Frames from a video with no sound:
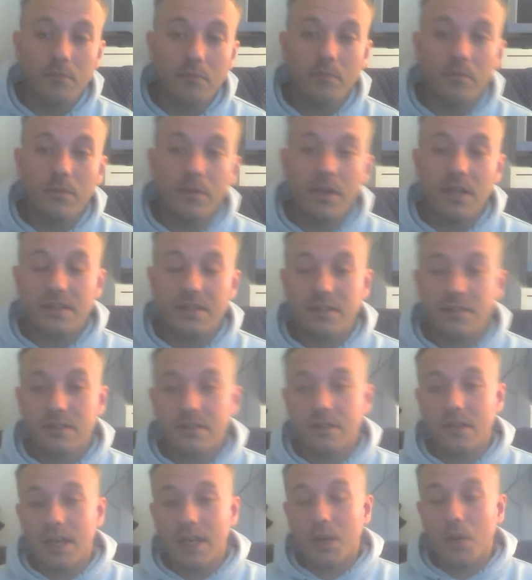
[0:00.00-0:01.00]

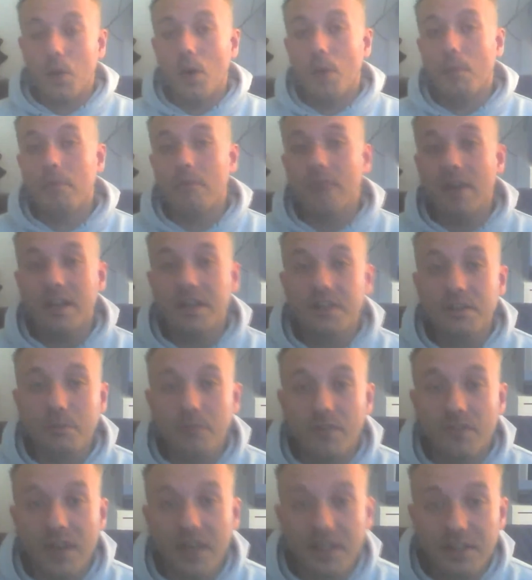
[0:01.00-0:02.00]
It's in cooperation
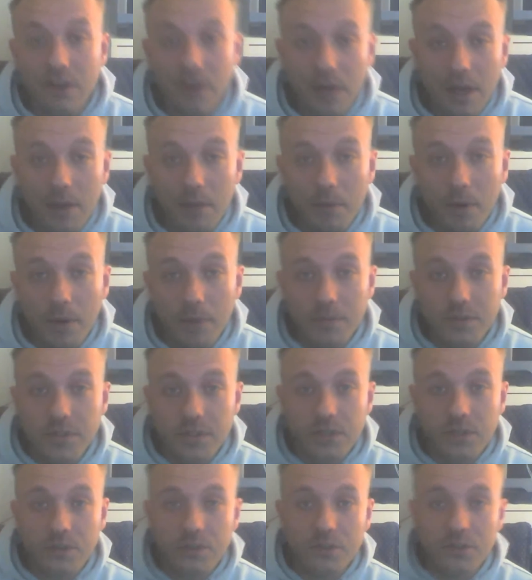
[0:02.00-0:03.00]
with XO HipHop and
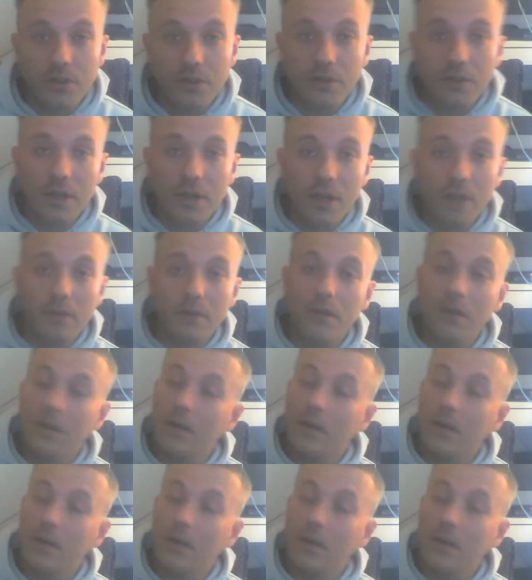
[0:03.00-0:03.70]
Stu Studio.